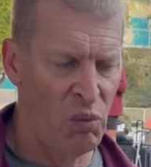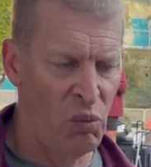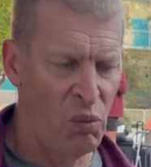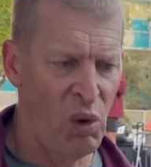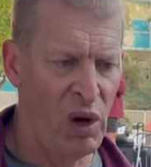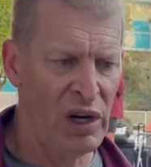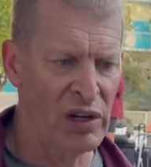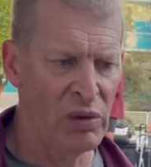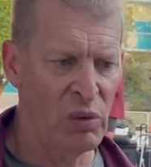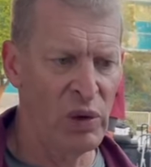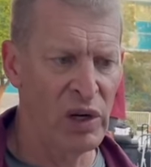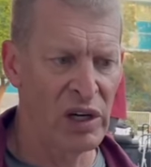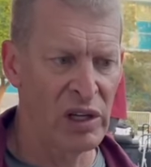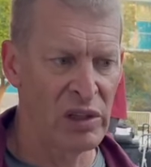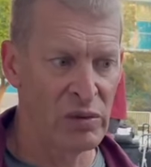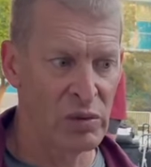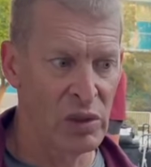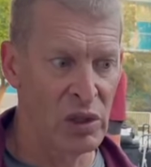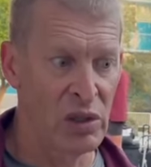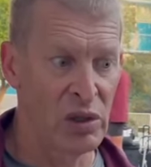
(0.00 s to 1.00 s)
wanting to win on
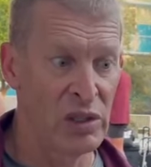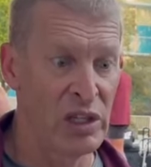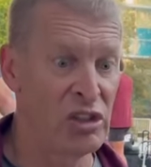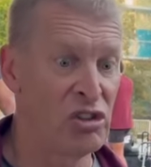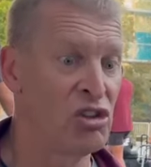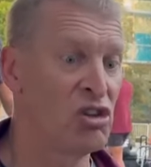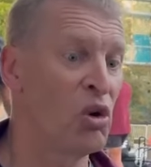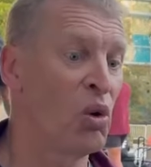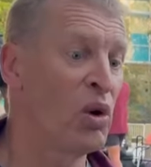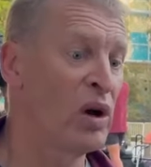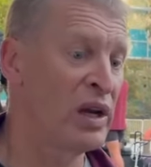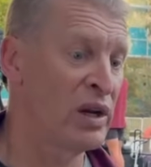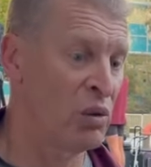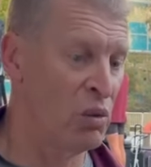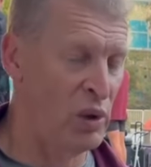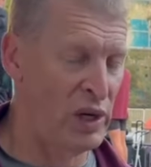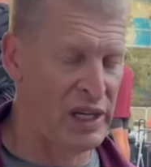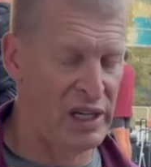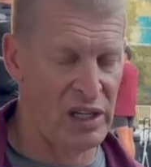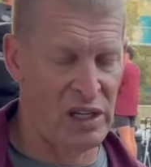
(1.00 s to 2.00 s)
the road, enjoying
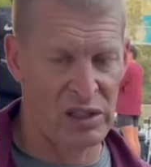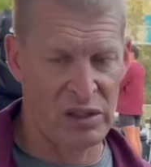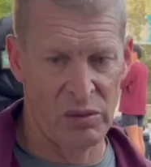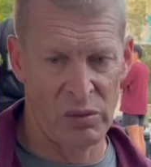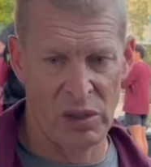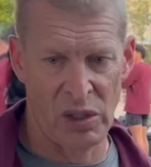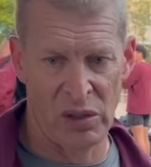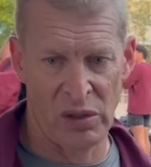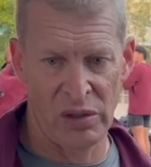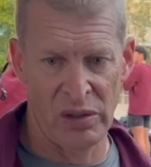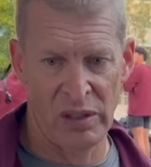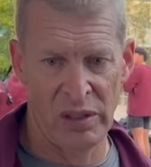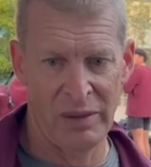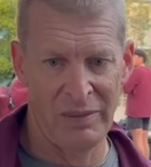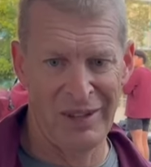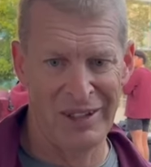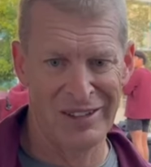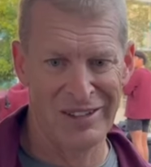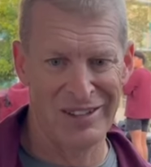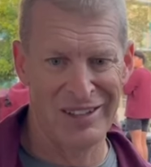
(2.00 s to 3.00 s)
winning on the road. I
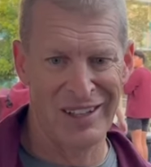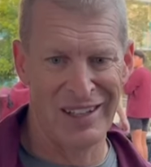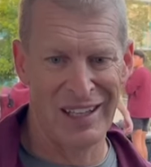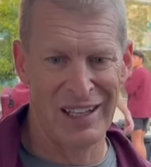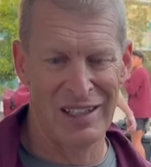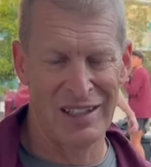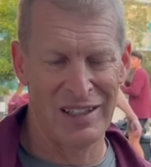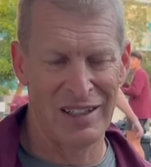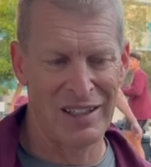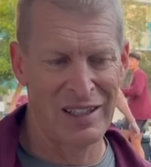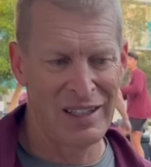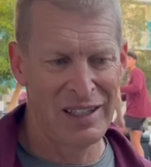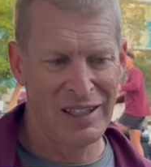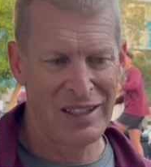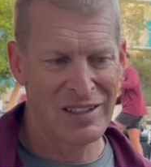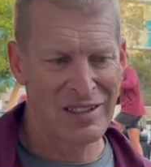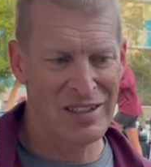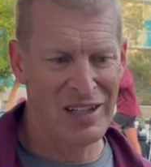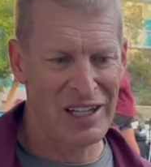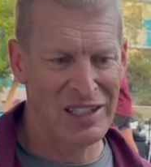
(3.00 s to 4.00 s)
mean,
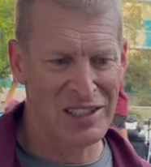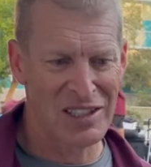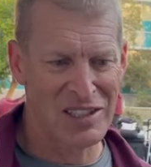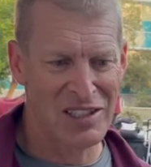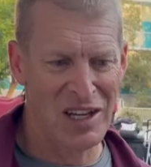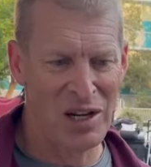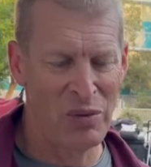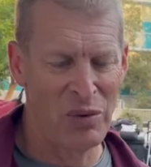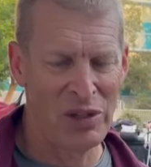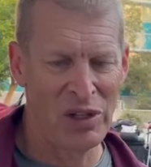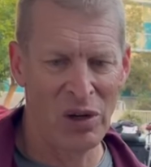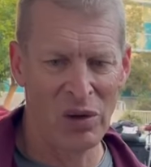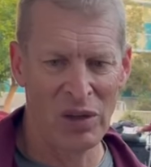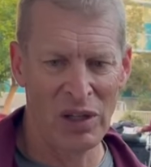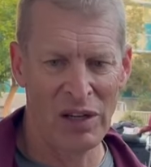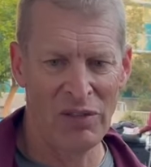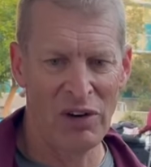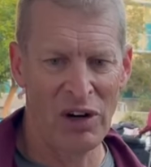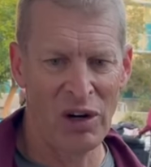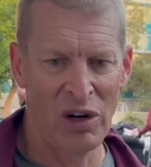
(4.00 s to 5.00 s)
it's not to say we don't
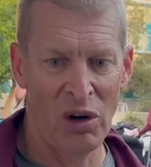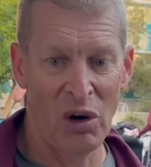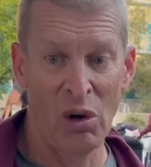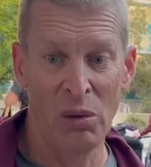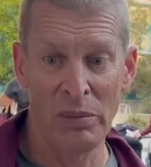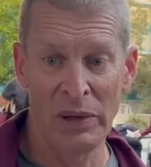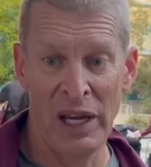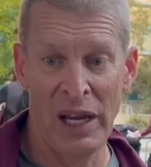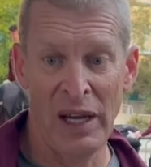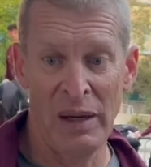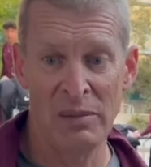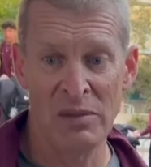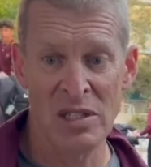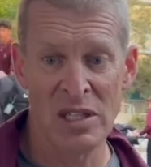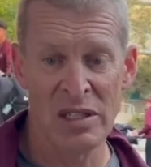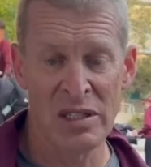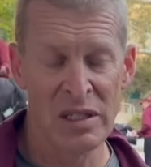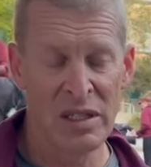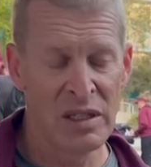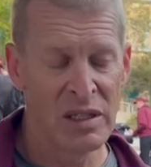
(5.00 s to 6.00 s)
love our home game,
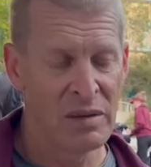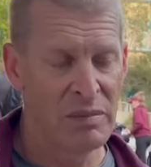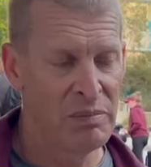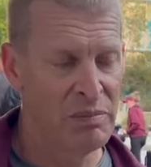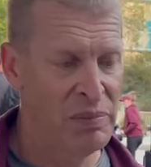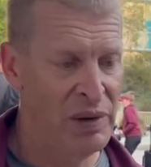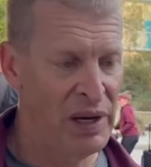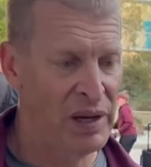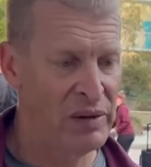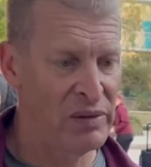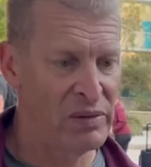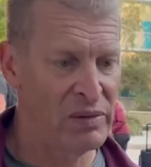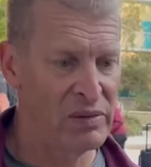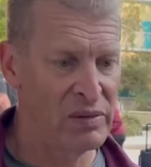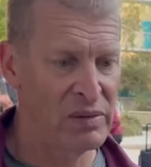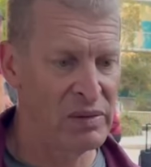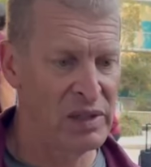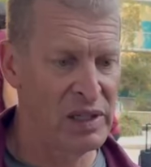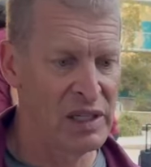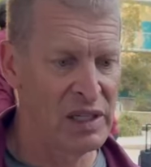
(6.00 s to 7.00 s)
but
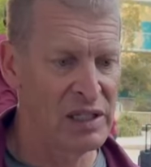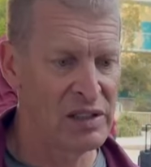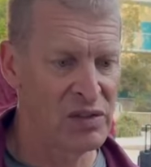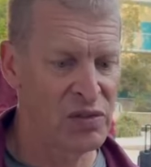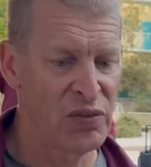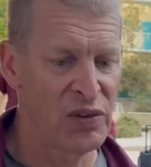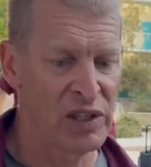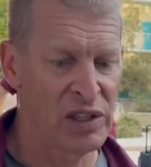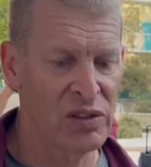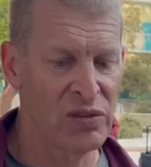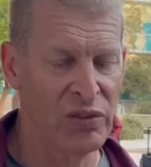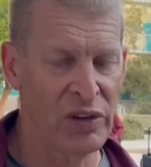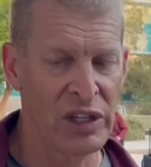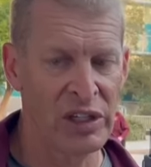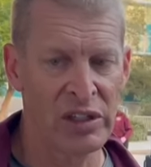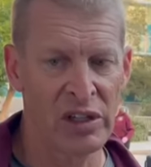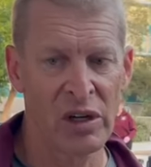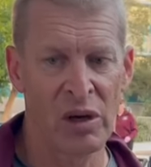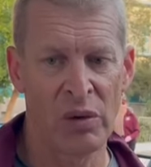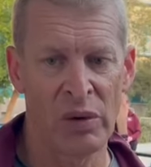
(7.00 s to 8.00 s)
it's fun
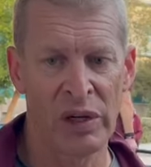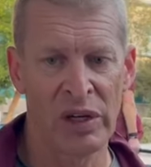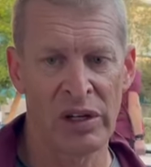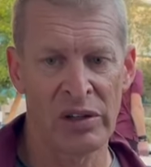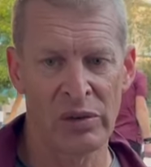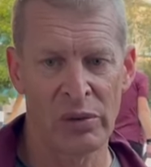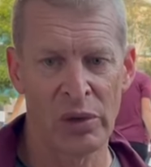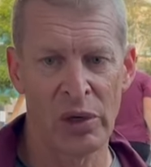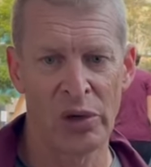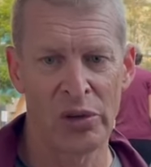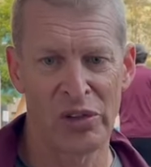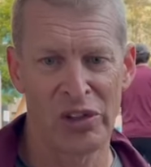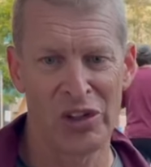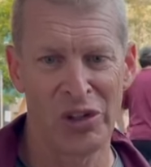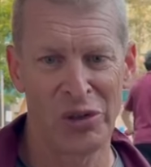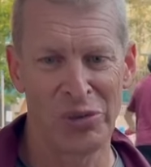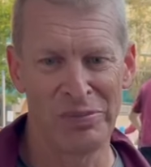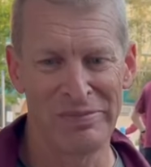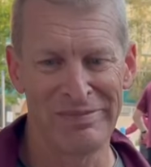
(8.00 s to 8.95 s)
to go win on the road, too.